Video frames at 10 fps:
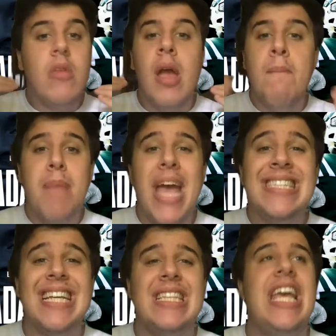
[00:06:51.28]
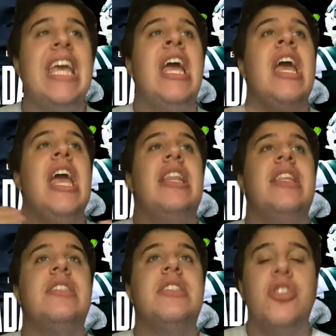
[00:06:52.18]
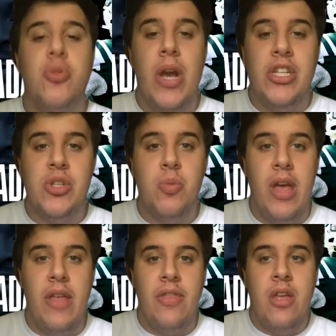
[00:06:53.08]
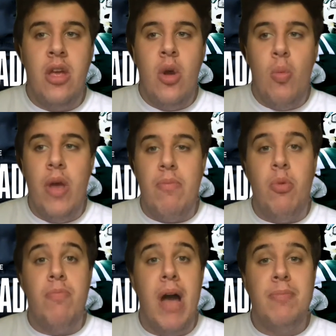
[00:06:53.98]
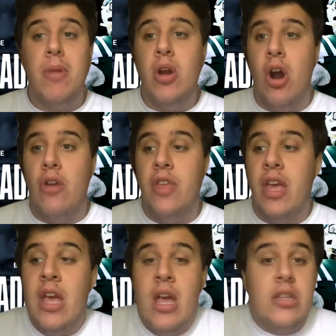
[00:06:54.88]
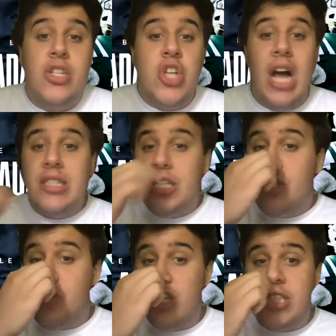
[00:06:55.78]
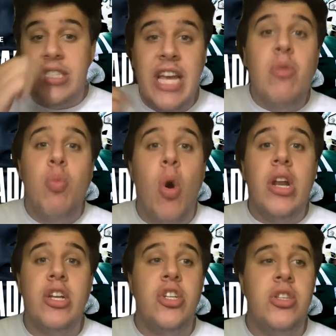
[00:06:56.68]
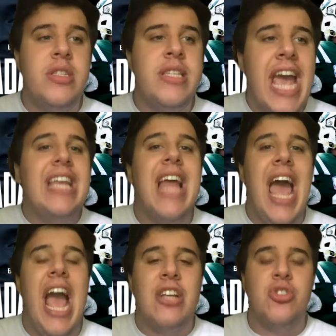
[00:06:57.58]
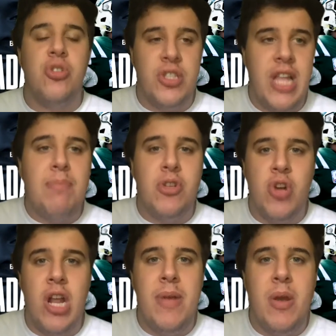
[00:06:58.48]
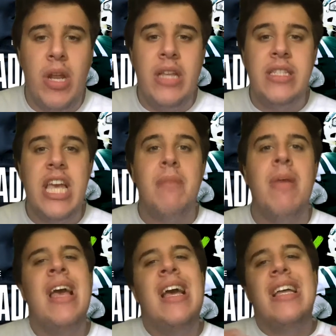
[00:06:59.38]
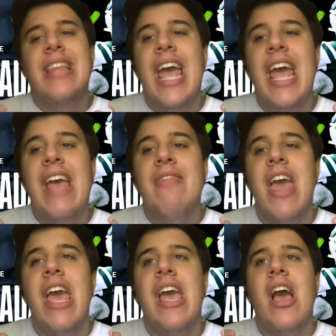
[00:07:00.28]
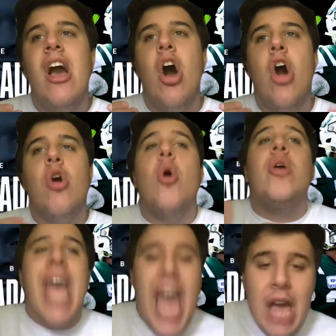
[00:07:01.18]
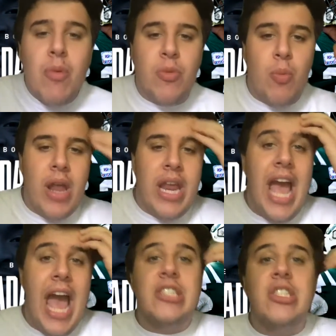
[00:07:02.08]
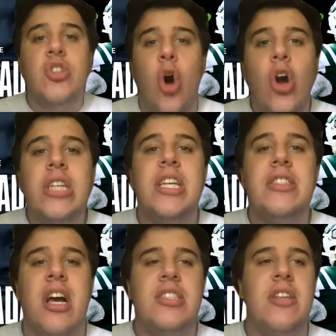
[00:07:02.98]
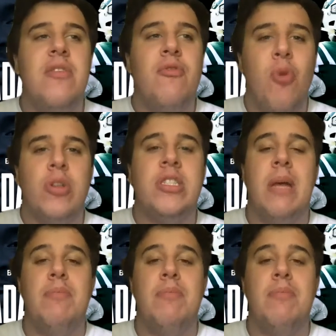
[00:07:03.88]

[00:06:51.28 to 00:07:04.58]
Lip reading: basically, in this situation with Mike McCarthy, the Johnsons just didn't want to take that extra step to try to be a winning team. They are okay with winning as long as it doesn't force them to